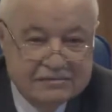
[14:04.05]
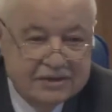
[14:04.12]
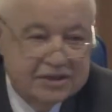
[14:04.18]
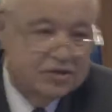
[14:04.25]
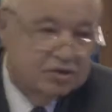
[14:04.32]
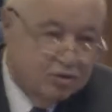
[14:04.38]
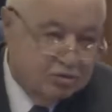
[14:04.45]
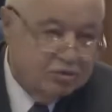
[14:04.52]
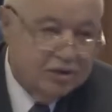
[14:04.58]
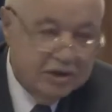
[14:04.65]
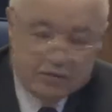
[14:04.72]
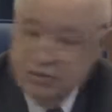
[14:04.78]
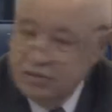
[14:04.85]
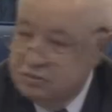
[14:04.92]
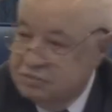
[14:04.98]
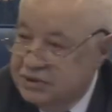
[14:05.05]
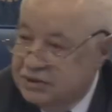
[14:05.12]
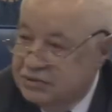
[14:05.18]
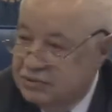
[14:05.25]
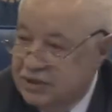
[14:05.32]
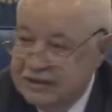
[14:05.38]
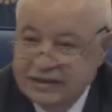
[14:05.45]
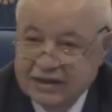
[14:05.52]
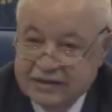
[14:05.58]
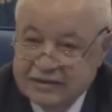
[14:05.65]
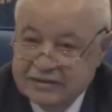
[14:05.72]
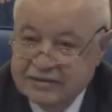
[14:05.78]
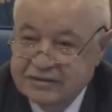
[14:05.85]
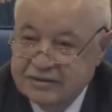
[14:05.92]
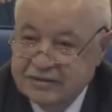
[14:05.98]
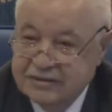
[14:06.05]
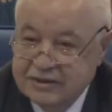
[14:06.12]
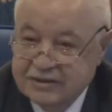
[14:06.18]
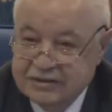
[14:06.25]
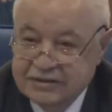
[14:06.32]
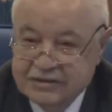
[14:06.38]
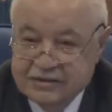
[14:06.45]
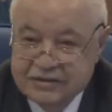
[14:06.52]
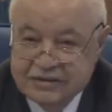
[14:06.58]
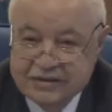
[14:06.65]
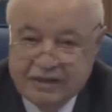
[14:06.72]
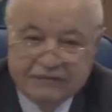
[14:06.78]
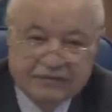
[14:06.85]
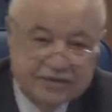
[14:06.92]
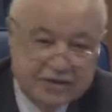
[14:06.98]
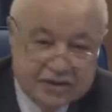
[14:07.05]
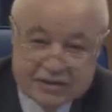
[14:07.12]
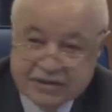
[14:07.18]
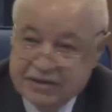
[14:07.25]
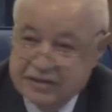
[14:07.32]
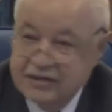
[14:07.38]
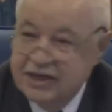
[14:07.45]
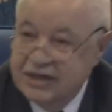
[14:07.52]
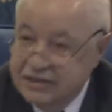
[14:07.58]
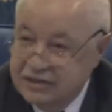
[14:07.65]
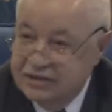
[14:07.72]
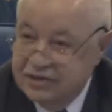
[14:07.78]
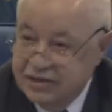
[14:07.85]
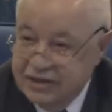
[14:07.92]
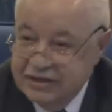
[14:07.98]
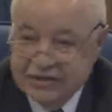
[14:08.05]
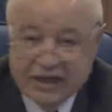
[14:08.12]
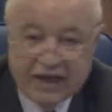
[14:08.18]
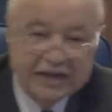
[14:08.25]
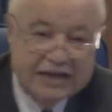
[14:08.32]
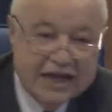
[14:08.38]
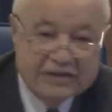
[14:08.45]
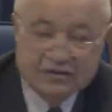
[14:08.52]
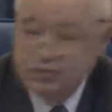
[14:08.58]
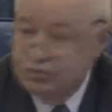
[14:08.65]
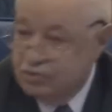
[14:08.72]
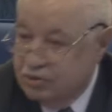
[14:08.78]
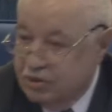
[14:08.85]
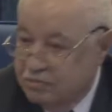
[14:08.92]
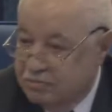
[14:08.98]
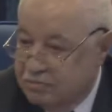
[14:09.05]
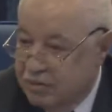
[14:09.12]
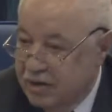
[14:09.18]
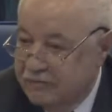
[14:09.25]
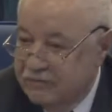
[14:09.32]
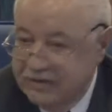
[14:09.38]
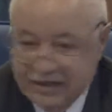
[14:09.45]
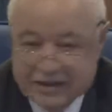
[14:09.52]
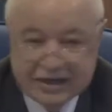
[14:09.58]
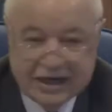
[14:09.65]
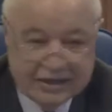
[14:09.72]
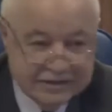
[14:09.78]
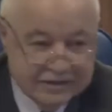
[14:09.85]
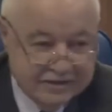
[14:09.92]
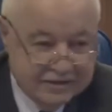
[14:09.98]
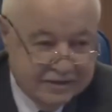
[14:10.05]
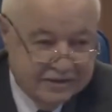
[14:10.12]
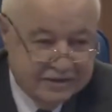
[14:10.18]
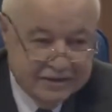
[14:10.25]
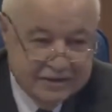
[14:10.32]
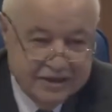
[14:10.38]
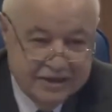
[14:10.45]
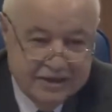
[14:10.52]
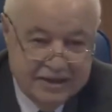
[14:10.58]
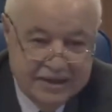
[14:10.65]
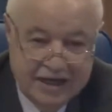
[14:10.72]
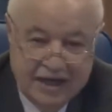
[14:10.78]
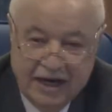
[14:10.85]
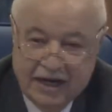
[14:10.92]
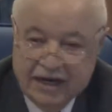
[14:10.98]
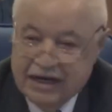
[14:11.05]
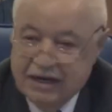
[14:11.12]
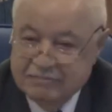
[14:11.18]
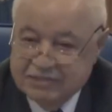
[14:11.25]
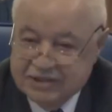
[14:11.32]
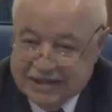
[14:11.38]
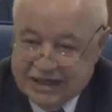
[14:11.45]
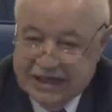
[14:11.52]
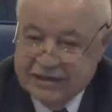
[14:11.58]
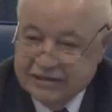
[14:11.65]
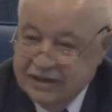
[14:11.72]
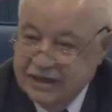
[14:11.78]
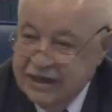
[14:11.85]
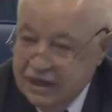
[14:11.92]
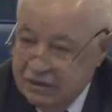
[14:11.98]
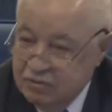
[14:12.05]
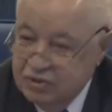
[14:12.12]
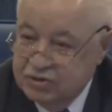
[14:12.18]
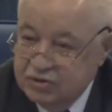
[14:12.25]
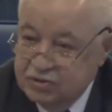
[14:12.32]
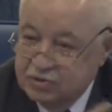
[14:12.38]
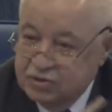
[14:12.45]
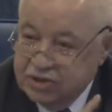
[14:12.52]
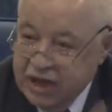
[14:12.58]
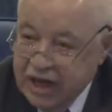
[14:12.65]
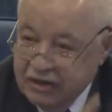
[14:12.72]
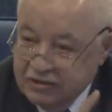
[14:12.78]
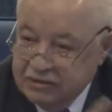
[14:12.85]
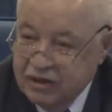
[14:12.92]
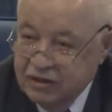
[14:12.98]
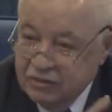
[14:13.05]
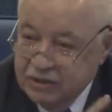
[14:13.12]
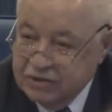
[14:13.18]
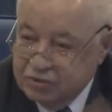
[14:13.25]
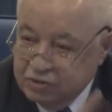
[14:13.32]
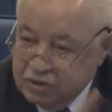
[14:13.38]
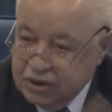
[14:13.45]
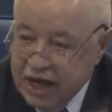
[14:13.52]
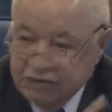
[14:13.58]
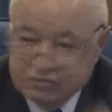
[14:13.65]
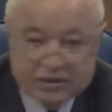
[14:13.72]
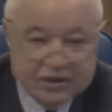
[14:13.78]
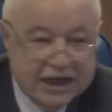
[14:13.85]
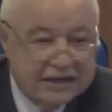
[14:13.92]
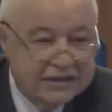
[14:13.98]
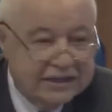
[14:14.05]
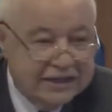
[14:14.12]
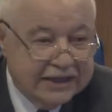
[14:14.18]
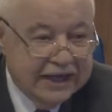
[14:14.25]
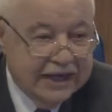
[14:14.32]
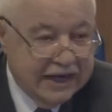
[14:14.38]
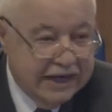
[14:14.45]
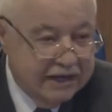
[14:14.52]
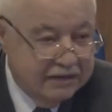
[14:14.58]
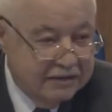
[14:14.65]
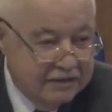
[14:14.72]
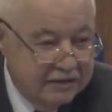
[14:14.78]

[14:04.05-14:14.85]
The solution would be to address the deficiencies in the grid and not to stop offering licenses. I am scared, and I want to shout and declare